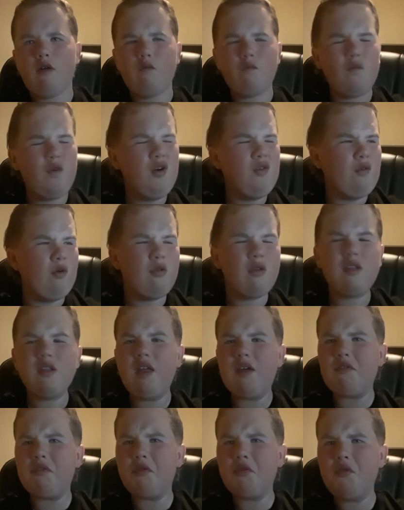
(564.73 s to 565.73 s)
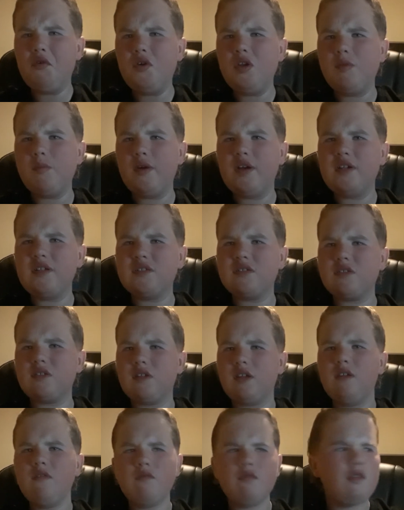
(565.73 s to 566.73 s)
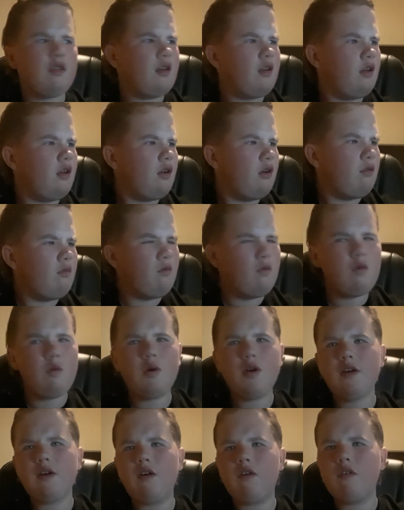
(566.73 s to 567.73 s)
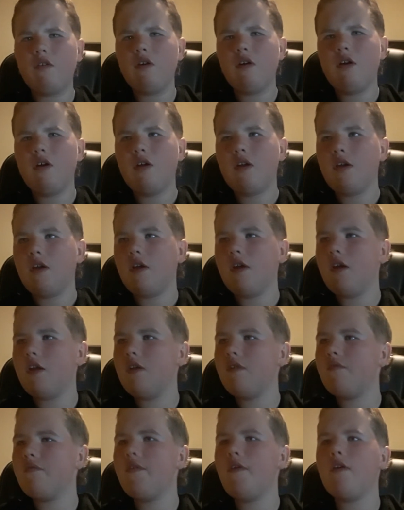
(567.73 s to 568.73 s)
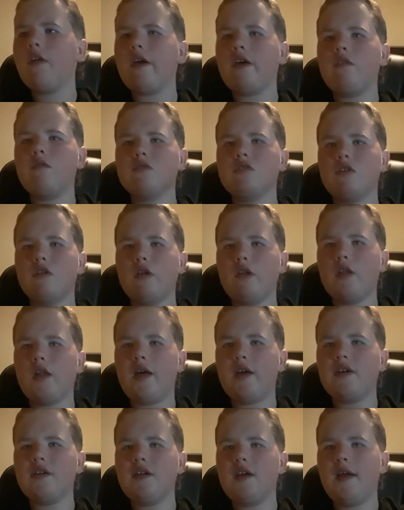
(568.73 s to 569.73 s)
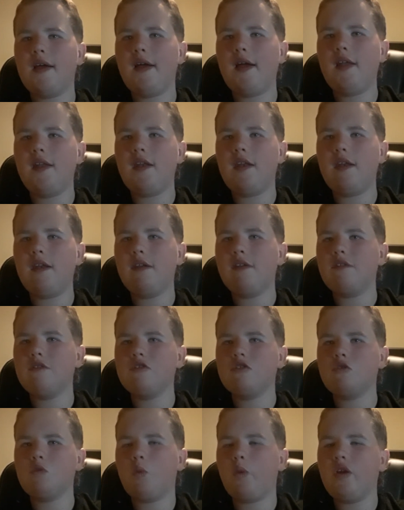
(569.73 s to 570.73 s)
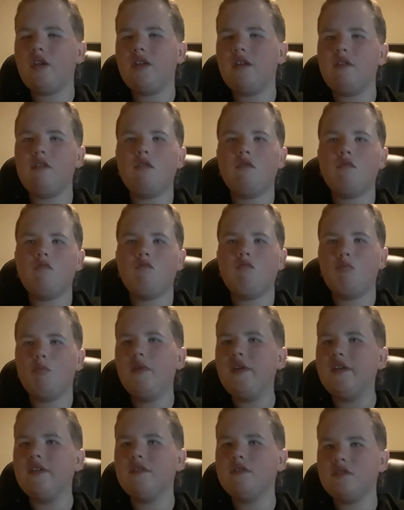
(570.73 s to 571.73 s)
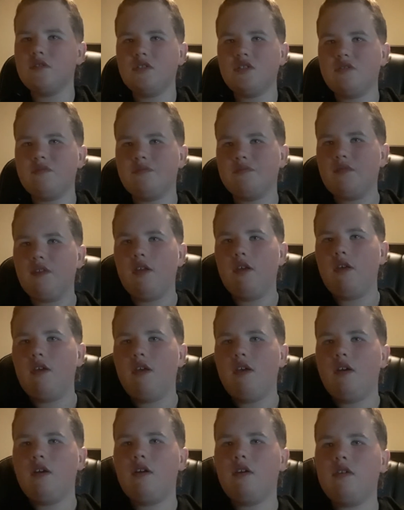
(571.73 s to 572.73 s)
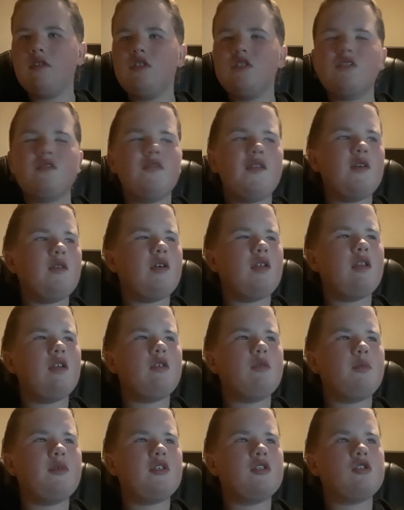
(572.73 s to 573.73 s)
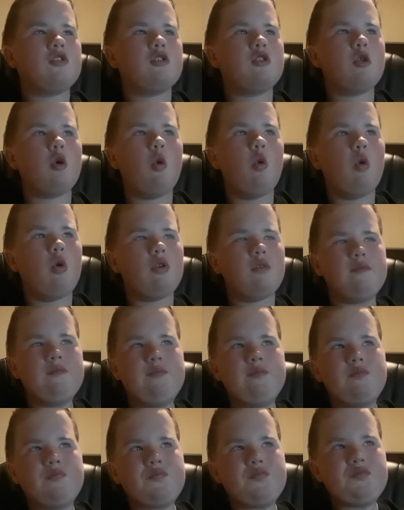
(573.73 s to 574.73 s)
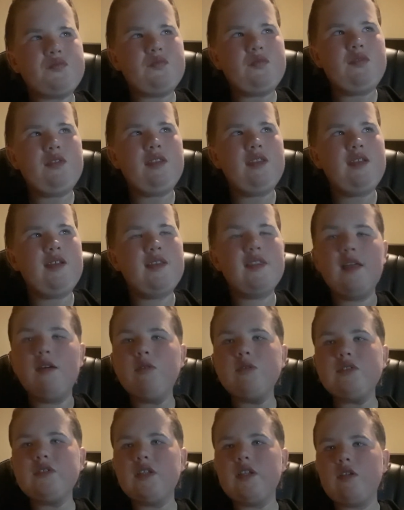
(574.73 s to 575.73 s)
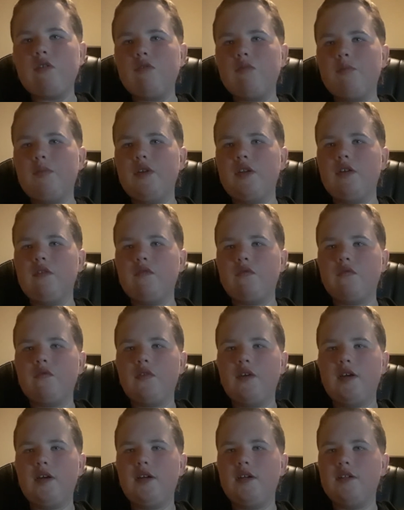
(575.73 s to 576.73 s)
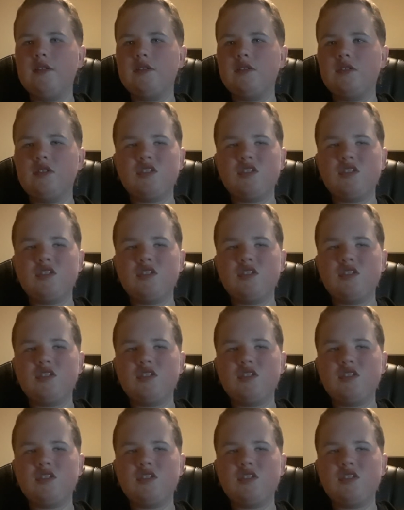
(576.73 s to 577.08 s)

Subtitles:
well, only like 30 minutes left. Wow. And it felt like it was only like in 20 minutes. It just felt a little bit short. And that was a little bit of it